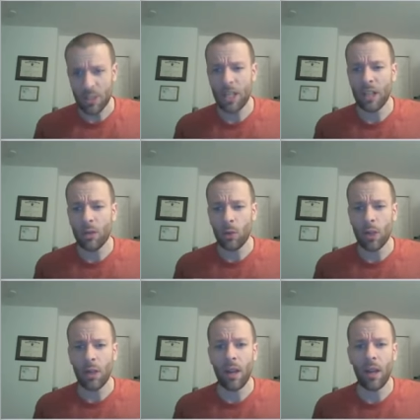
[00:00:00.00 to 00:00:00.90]
let's take a look
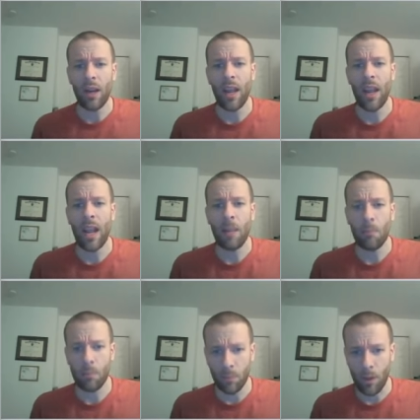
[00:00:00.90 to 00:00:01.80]
again at
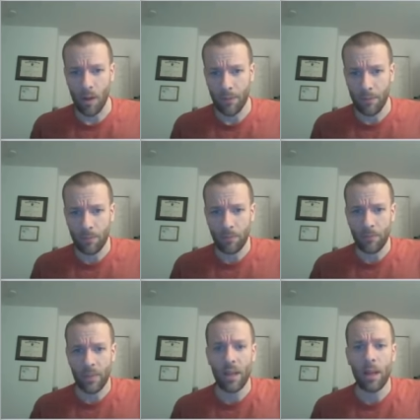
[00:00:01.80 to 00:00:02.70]
profit.
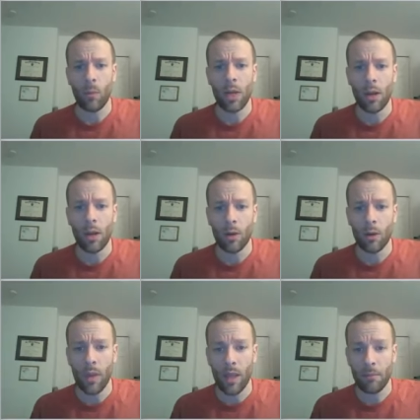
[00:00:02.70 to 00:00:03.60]
Again, we know
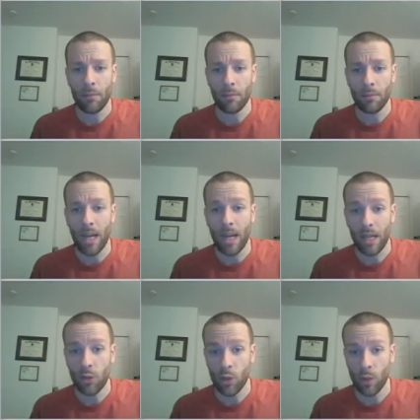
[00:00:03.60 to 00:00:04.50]
that
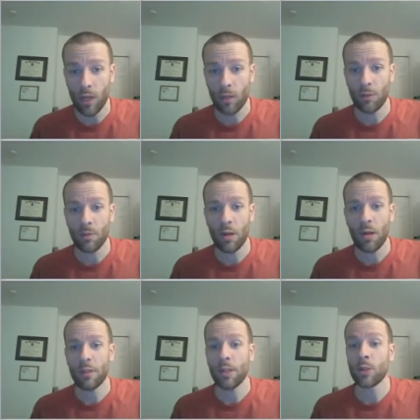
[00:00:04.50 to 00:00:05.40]
PI, shorthand for
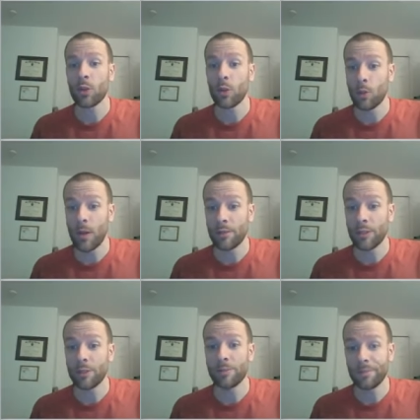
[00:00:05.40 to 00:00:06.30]
profit, is total
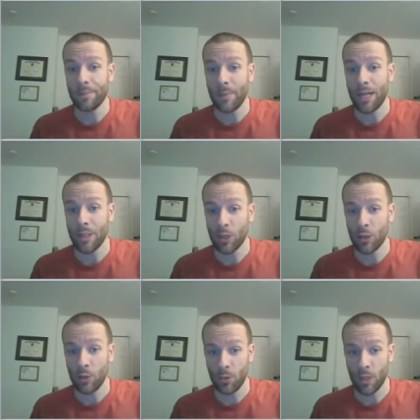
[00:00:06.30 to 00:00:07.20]
revenue minus
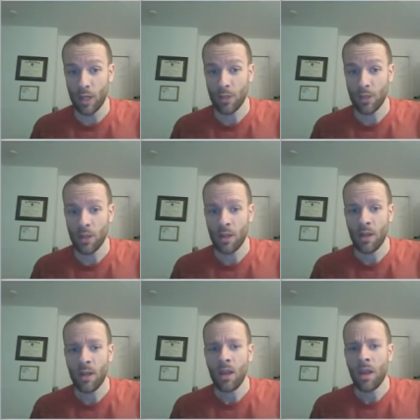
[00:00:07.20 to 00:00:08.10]
total costs.
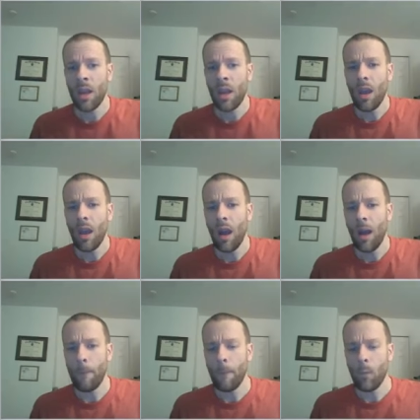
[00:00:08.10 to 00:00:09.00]

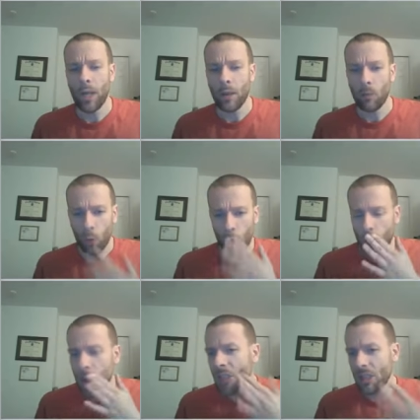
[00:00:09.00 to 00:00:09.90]
We can work
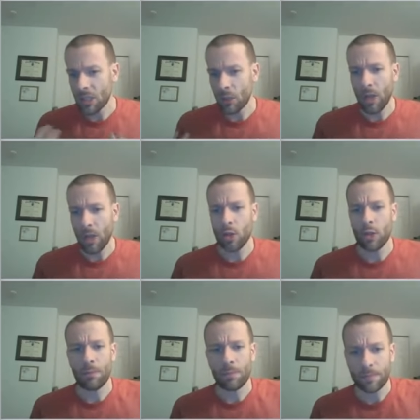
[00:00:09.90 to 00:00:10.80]
with this
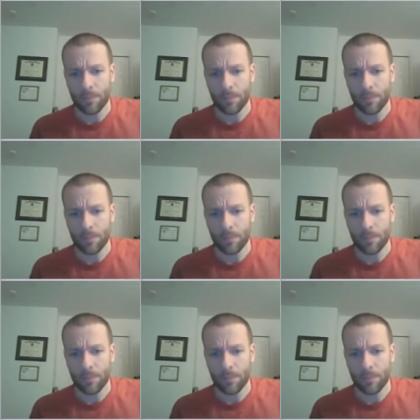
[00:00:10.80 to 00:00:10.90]
equation